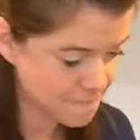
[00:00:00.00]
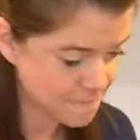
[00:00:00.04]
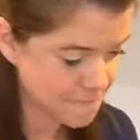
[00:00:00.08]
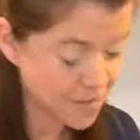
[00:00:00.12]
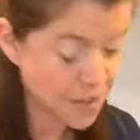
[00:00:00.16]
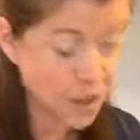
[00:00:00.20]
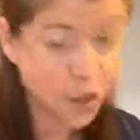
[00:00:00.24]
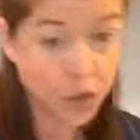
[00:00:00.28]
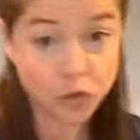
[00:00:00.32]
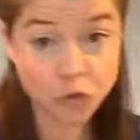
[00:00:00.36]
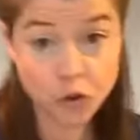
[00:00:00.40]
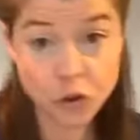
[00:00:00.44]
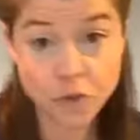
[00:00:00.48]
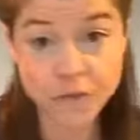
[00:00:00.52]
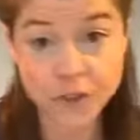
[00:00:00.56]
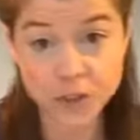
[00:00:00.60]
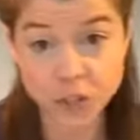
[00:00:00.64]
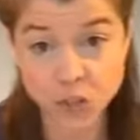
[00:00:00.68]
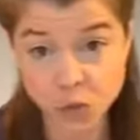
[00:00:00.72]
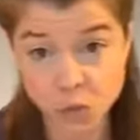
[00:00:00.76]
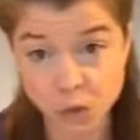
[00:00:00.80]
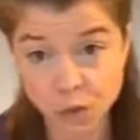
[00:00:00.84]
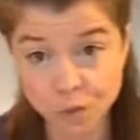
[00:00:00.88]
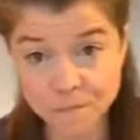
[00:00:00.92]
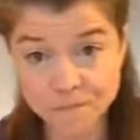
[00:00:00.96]
through a
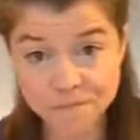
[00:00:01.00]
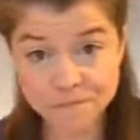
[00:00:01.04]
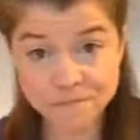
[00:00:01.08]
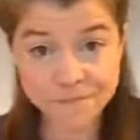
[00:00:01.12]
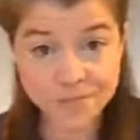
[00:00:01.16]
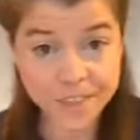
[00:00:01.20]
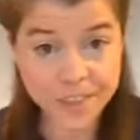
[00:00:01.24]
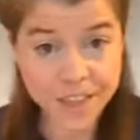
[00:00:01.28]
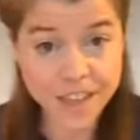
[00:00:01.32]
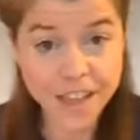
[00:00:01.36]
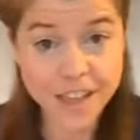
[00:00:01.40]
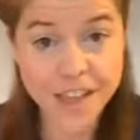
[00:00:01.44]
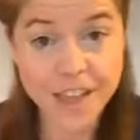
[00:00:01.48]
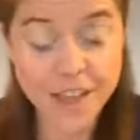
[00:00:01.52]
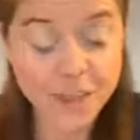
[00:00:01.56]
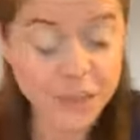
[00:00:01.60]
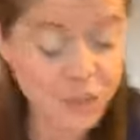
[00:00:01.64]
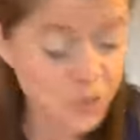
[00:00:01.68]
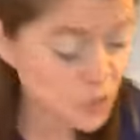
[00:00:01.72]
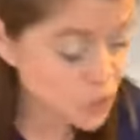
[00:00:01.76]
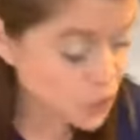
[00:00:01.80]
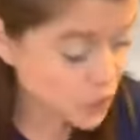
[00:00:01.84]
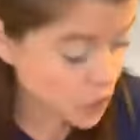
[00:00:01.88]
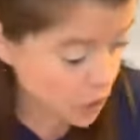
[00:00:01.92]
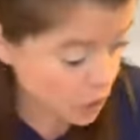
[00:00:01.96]
visual.
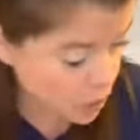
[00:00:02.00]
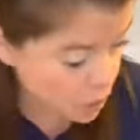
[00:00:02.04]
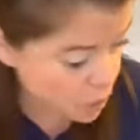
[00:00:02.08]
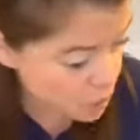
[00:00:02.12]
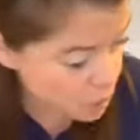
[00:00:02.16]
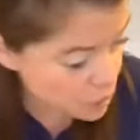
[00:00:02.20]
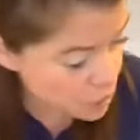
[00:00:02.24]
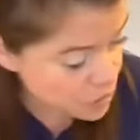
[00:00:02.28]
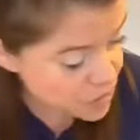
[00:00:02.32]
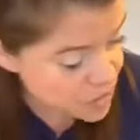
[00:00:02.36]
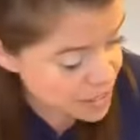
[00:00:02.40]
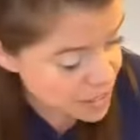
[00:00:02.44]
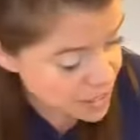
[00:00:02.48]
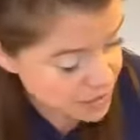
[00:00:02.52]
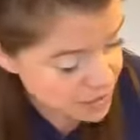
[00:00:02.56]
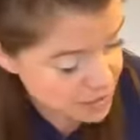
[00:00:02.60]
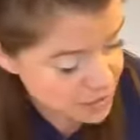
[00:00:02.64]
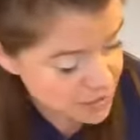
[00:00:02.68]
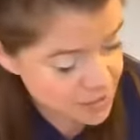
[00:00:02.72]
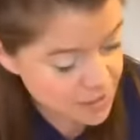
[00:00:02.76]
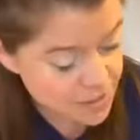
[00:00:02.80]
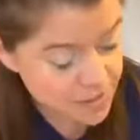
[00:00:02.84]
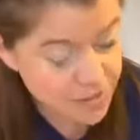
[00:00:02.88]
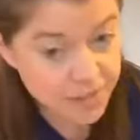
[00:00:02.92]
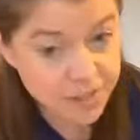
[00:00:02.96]
So,
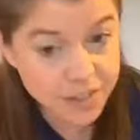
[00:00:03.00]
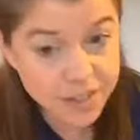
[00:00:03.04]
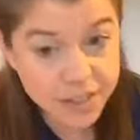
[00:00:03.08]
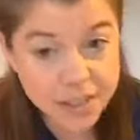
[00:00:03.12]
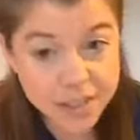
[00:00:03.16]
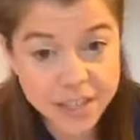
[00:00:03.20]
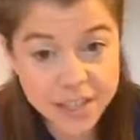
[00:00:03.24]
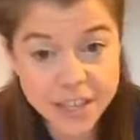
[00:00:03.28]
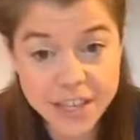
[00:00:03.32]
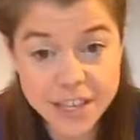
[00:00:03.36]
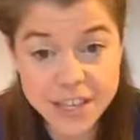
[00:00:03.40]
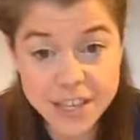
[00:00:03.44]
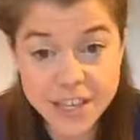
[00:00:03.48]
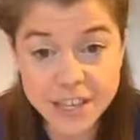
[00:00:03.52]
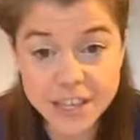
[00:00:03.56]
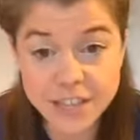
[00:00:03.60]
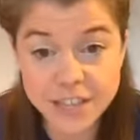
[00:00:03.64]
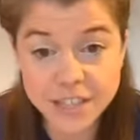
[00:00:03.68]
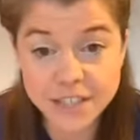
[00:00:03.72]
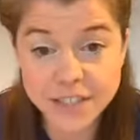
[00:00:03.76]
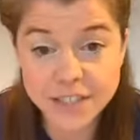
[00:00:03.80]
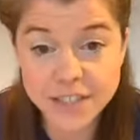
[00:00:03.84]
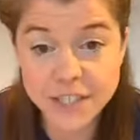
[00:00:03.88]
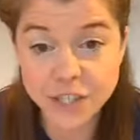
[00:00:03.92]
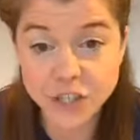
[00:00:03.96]
this
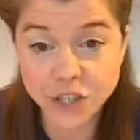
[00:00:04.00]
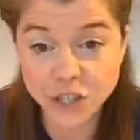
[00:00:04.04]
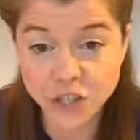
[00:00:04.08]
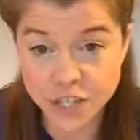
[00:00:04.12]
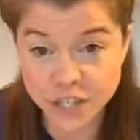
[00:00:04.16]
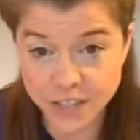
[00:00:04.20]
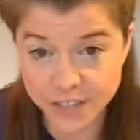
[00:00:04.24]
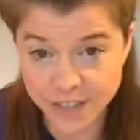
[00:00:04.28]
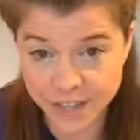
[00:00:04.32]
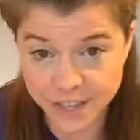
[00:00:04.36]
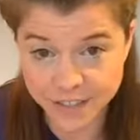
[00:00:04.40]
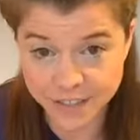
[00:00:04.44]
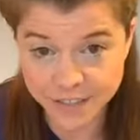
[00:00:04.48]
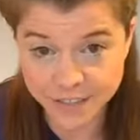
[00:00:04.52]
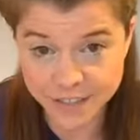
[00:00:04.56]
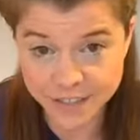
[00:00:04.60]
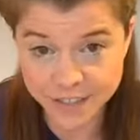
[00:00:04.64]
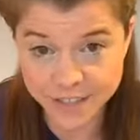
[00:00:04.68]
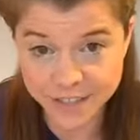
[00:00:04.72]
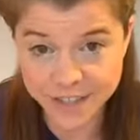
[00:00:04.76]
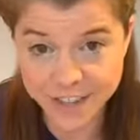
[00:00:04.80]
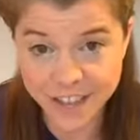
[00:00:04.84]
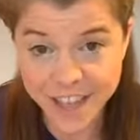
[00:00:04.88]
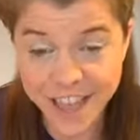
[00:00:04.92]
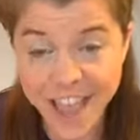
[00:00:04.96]
is
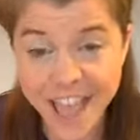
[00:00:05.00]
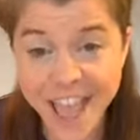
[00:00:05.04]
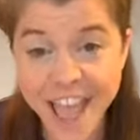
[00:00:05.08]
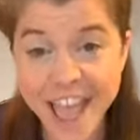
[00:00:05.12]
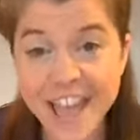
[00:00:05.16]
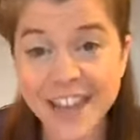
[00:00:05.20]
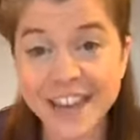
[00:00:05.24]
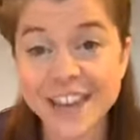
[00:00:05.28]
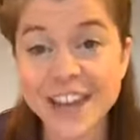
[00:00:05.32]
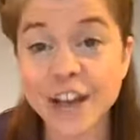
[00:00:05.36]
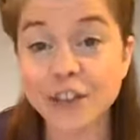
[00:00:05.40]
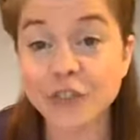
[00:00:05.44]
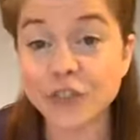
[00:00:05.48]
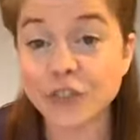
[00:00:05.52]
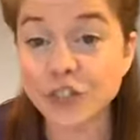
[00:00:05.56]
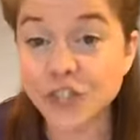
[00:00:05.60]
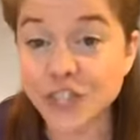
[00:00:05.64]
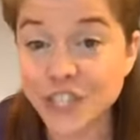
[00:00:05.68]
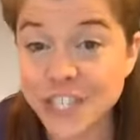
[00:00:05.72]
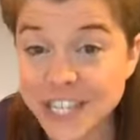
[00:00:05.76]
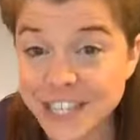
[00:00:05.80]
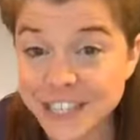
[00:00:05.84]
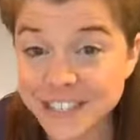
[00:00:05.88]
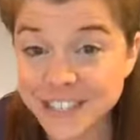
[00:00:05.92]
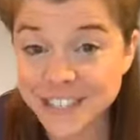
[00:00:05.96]
Jesus. Now,
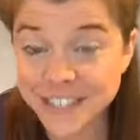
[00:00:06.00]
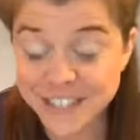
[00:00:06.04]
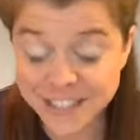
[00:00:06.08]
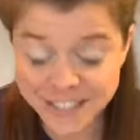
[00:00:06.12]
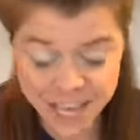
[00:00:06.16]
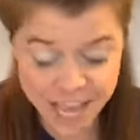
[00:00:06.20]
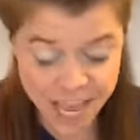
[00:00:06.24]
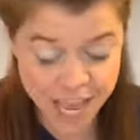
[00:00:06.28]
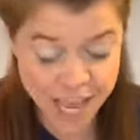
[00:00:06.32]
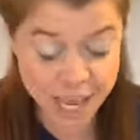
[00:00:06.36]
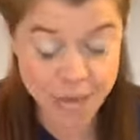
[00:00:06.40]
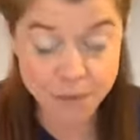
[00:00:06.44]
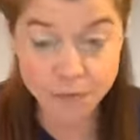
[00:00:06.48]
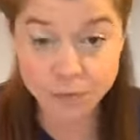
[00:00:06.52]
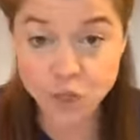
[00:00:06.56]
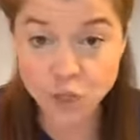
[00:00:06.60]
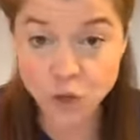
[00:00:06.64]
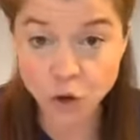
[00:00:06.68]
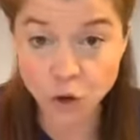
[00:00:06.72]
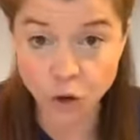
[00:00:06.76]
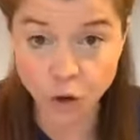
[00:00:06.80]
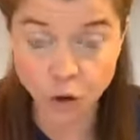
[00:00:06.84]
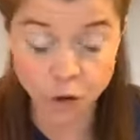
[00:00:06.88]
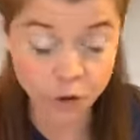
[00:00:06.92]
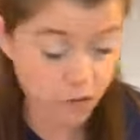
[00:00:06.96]
Jesus came to
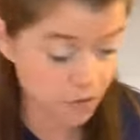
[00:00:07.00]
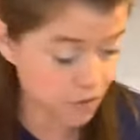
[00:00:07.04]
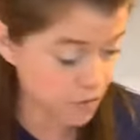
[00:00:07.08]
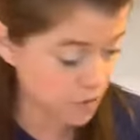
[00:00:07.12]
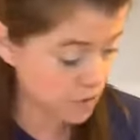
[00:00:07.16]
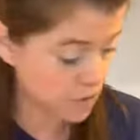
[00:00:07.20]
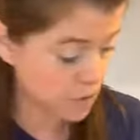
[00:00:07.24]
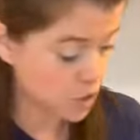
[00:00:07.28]
earth